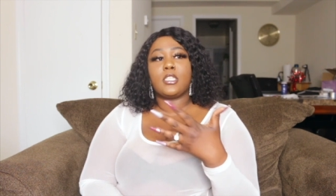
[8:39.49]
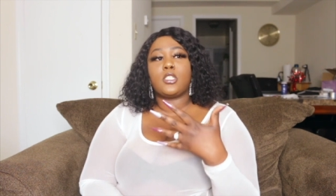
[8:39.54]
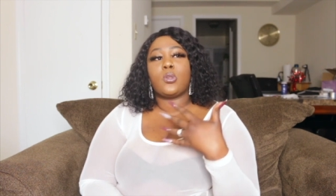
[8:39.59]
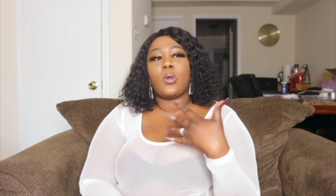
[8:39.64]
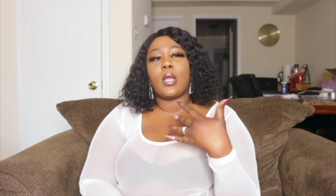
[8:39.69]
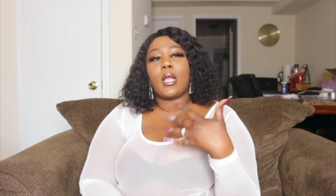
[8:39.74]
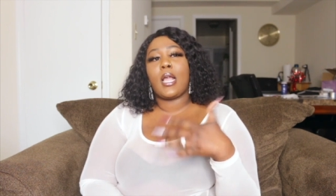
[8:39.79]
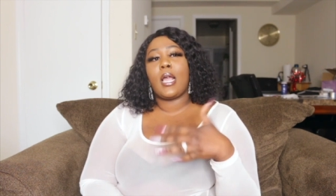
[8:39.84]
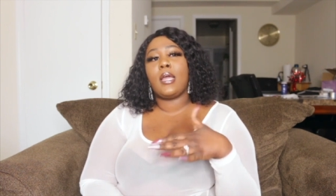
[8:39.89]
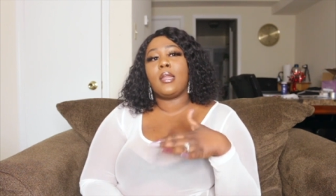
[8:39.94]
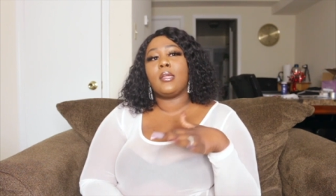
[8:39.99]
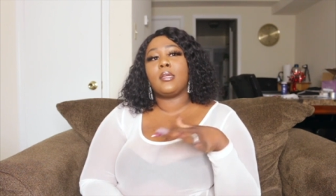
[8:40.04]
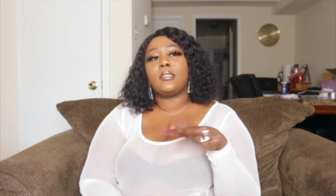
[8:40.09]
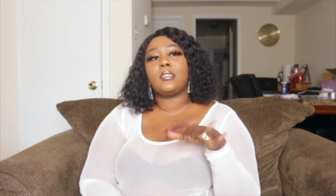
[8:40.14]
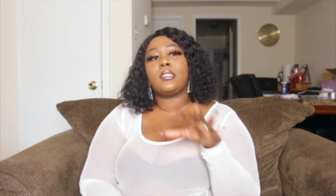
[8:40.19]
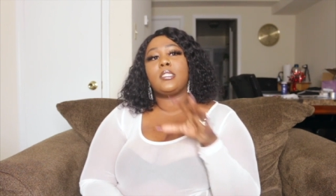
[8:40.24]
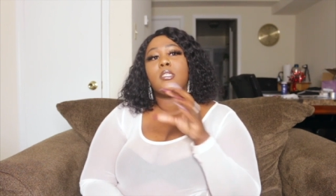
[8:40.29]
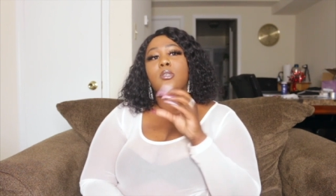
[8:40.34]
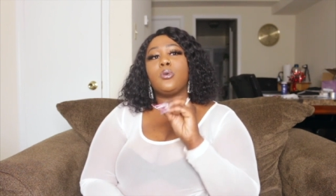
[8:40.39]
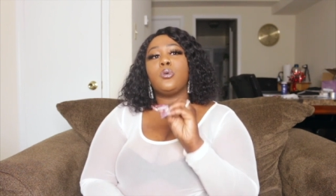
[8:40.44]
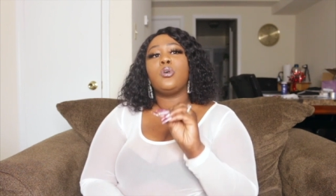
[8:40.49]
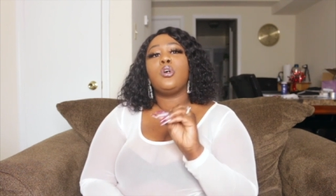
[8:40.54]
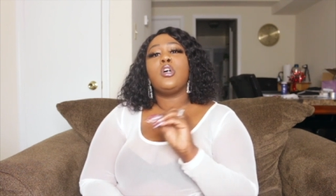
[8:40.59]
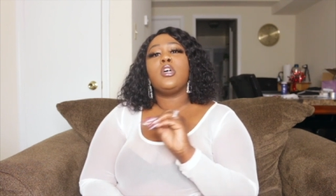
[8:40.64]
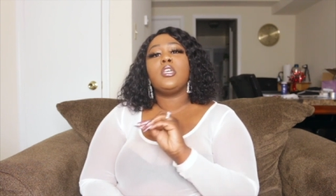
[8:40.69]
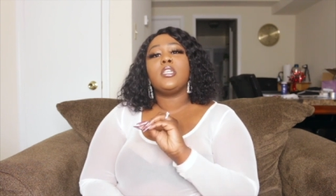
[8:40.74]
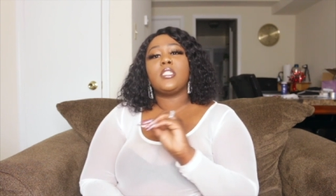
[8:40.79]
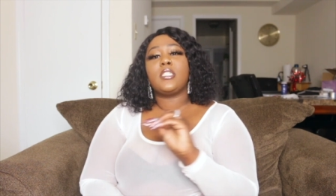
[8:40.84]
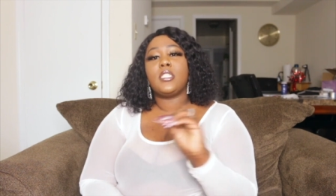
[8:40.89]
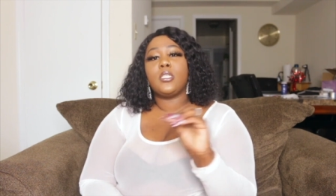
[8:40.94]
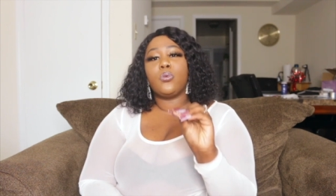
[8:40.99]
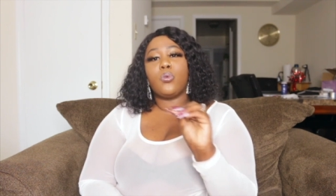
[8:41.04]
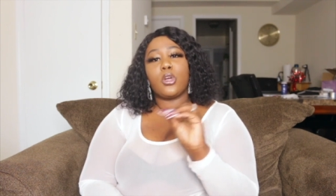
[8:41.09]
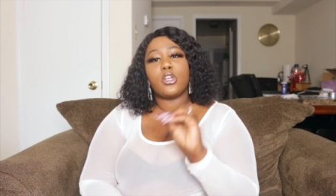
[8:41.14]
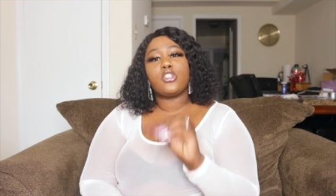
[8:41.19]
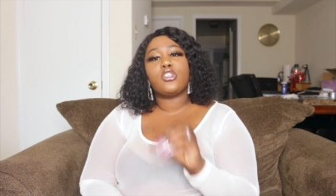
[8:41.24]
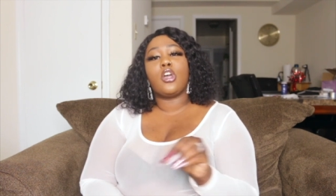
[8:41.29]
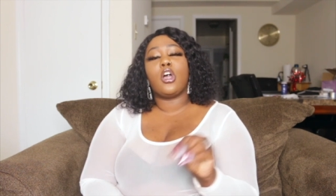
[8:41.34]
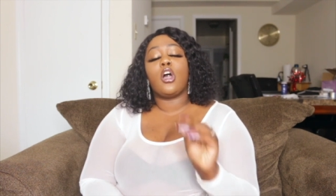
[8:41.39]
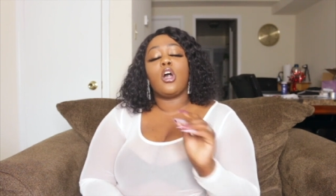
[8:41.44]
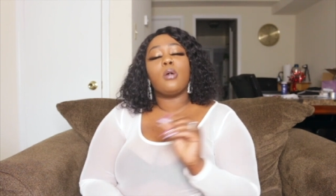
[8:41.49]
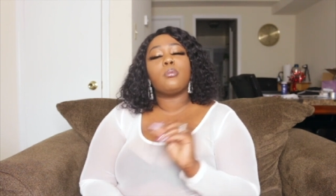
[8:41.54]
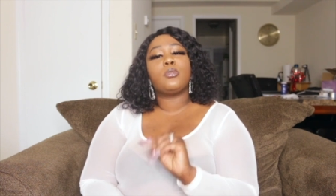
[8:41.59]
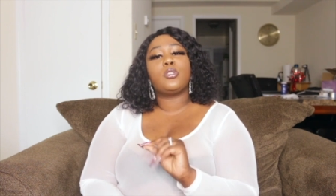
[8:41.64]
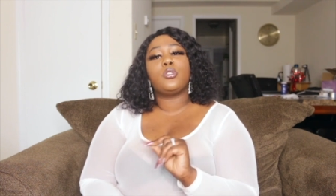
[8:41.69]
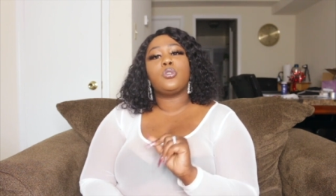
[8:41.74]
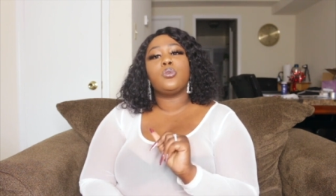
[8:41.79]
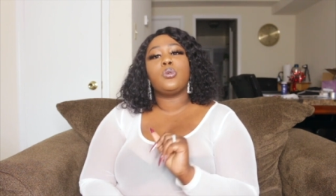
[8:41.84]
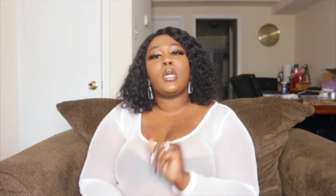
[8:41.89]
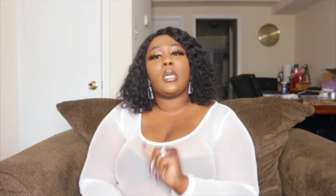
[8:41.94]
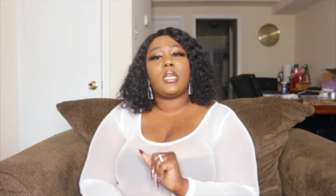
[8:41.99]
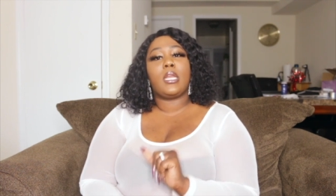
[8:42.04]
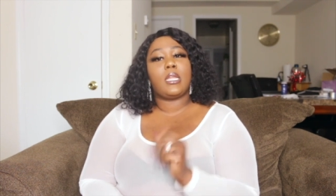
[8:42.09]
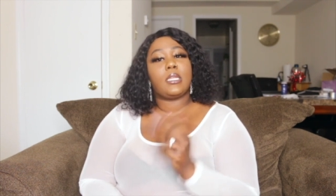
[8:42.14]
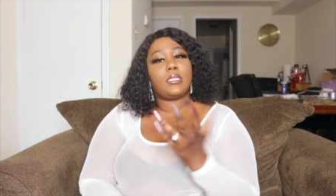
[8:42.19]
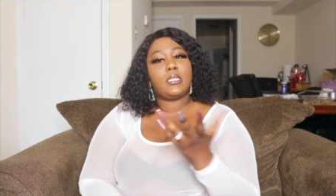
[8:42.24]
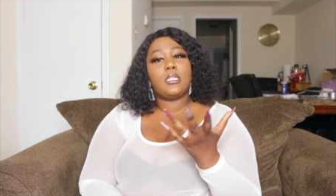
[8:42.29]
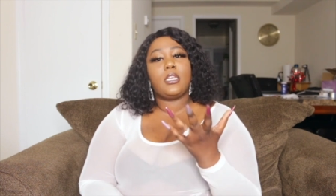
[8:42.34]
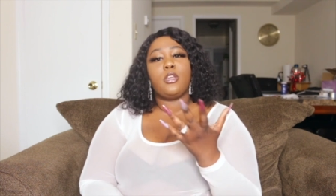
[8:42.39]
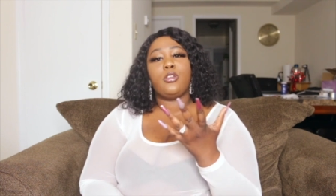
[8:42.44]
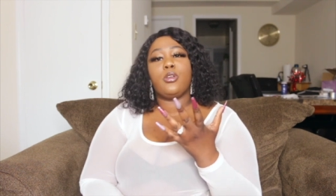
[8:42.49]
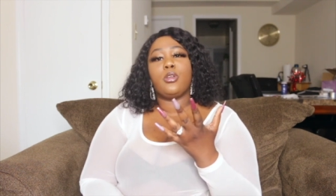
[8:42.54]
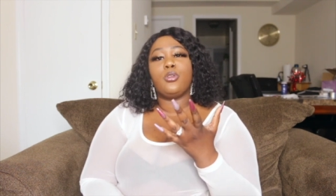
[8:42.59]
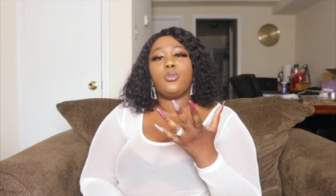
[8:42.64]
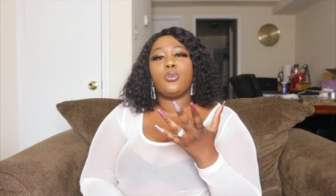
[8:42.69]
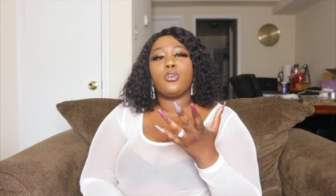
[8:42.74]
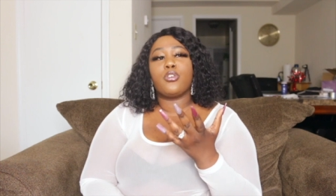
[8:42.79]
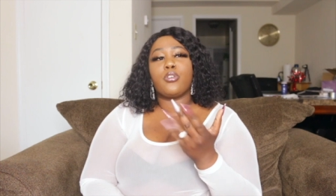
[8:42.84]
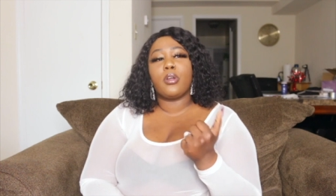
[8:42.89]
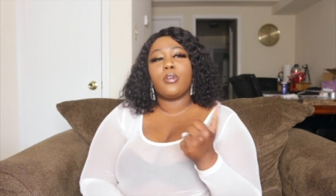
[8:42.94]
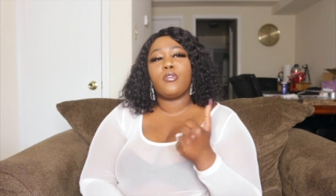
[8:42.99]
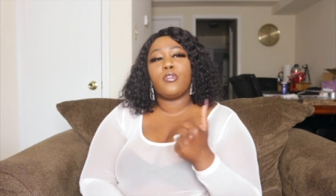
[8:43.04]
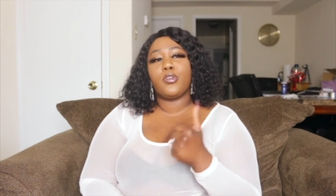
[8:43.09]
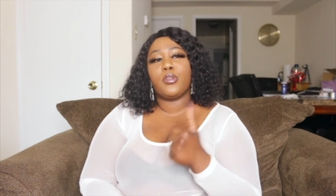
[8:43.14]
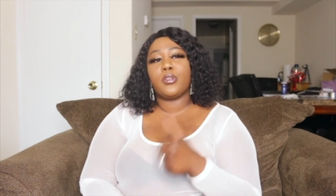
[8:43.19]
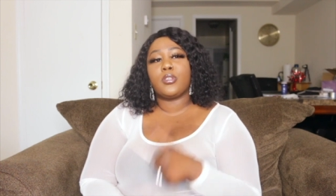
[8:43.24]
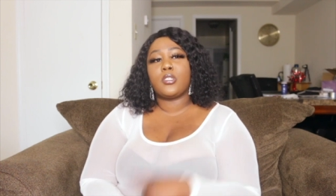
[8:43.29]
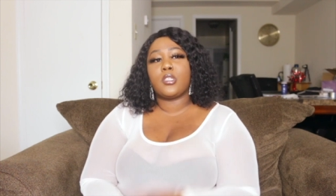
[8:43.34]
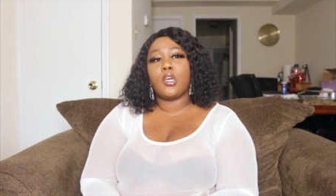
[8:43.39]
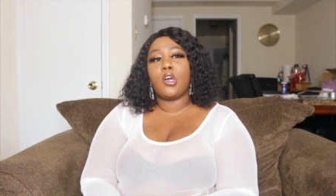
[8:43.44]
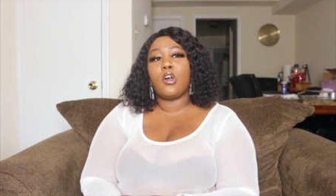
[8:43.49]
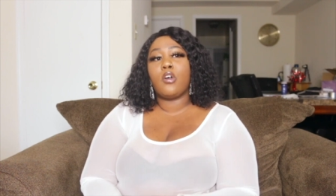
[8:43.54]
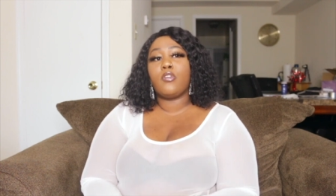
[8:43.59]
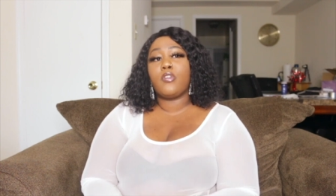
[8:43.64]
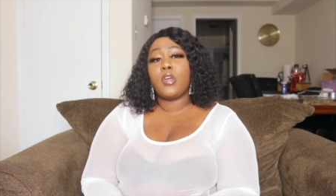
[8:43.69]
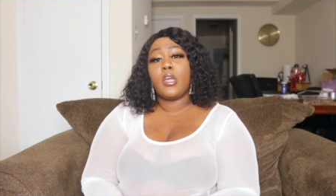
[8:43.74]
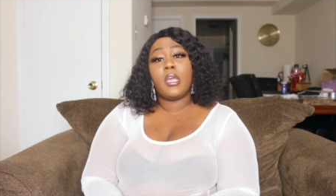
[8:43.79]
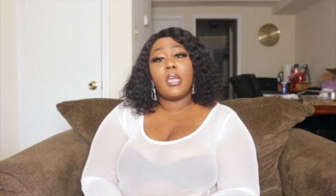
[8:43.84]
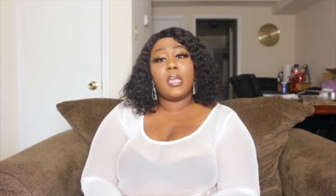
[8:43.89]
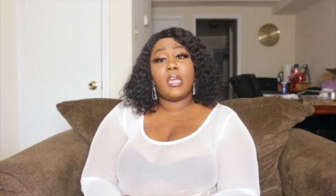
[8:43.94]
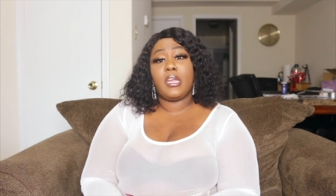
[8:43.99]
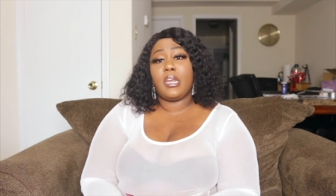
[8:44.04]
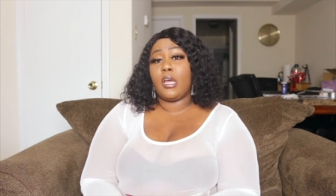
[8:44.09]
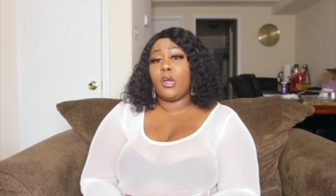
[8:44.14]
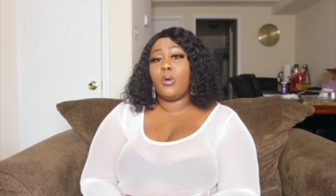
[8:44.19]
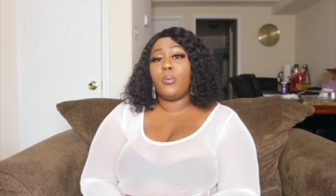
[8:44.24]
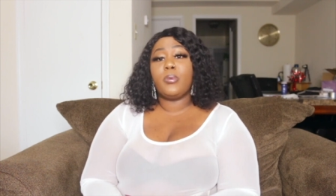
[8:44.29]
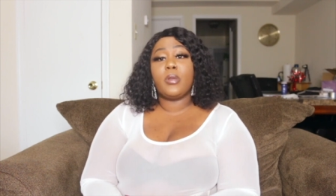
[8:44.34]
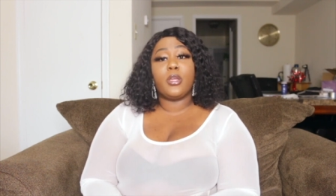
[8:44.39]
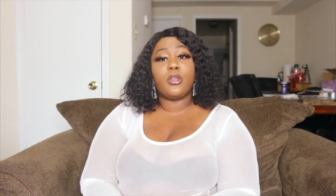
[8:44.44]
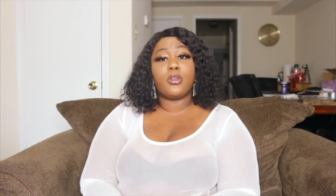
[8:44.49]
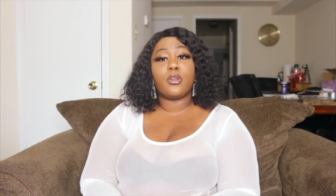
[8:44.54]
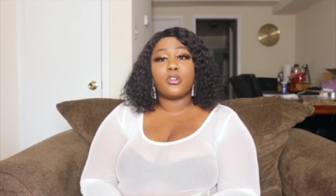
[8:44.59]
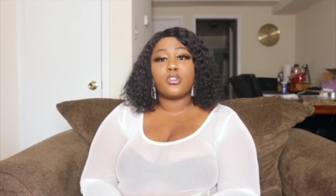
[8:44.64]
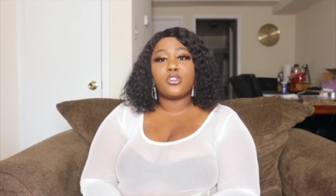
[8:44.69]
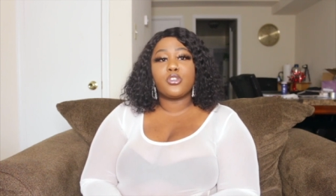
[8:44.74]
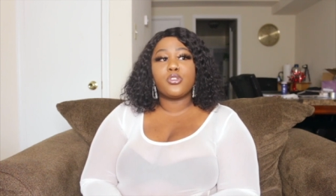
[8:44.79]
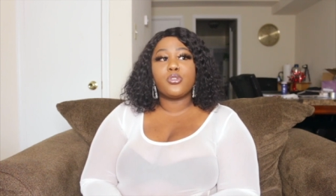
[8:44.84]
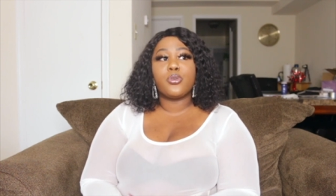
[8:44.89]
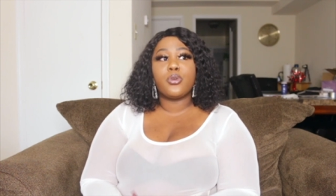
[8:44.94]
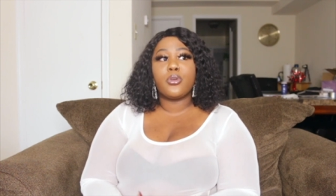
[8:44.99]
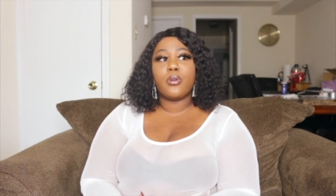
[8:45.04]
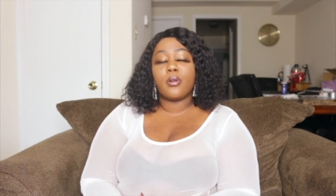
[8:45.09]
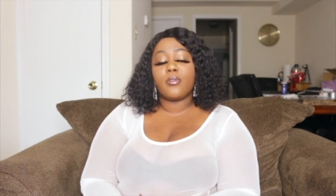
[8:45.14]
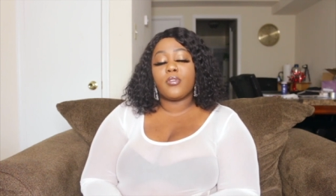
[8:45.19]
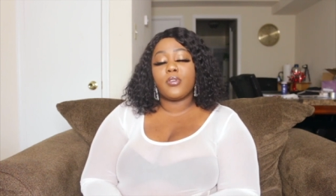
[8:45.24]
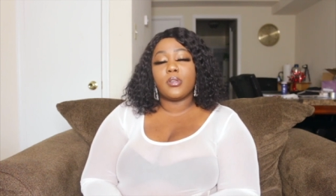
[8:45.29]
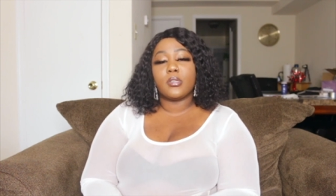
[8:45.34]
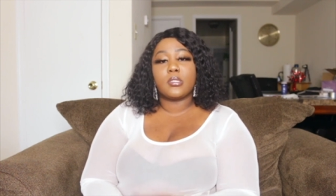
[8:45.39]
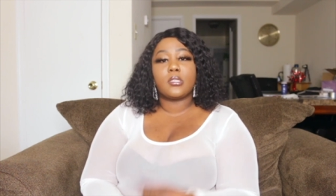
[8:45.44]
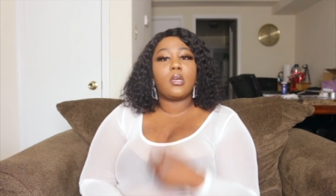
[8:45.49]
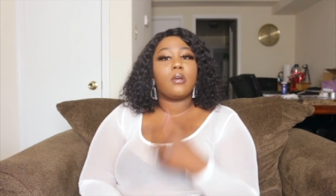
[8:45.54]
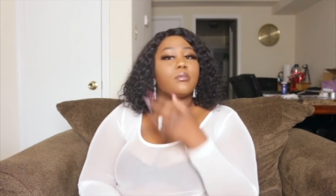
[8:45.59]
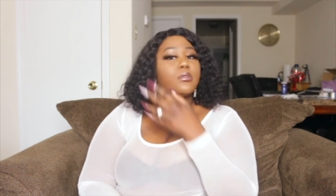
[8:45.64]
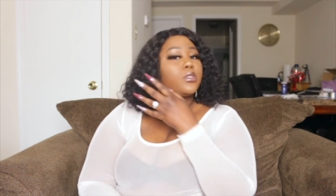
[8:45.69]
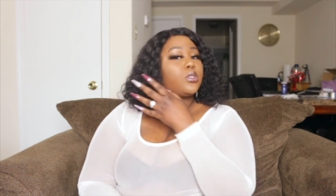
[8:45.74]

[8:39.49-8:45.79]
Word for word: So I kind of still see what you're up to, and I see that you're doing great for yourself, and I hope that you continue doing great for yourself.